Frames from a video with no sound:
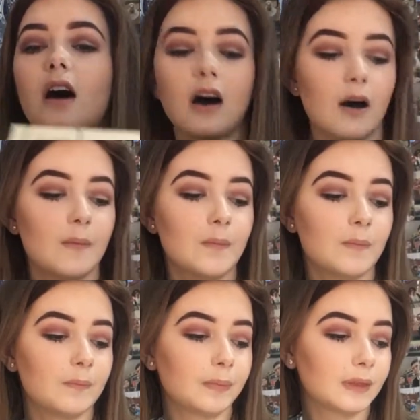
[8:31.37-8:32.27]

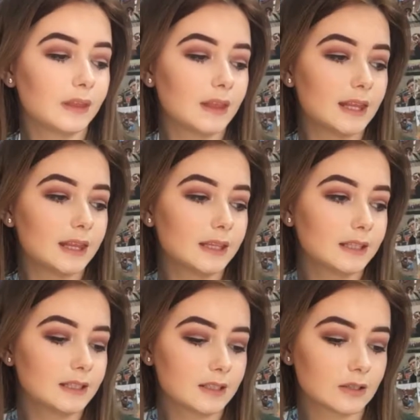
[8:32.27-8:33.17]

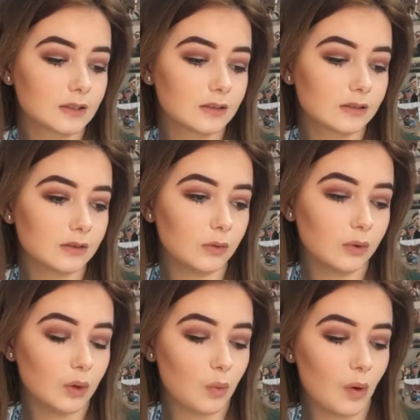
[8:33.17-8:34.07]
It's
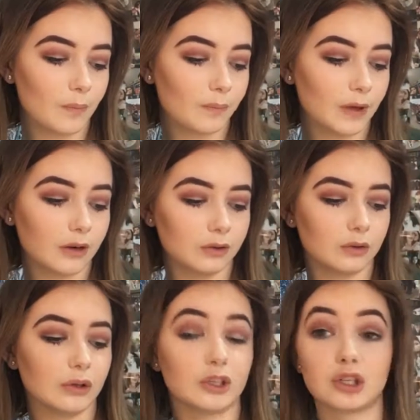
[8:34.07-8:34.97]
all on
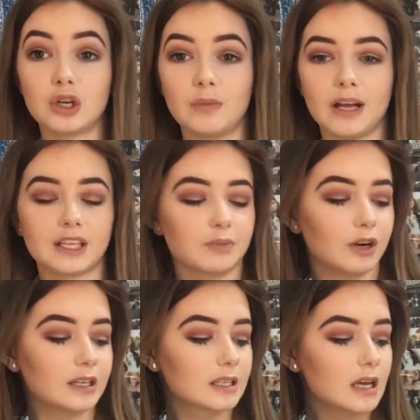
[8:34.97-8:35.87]
on a 2-page
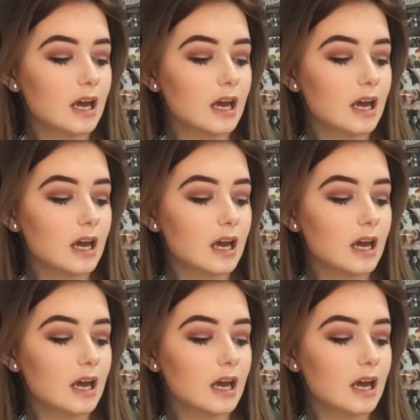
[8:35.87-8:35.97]
spread.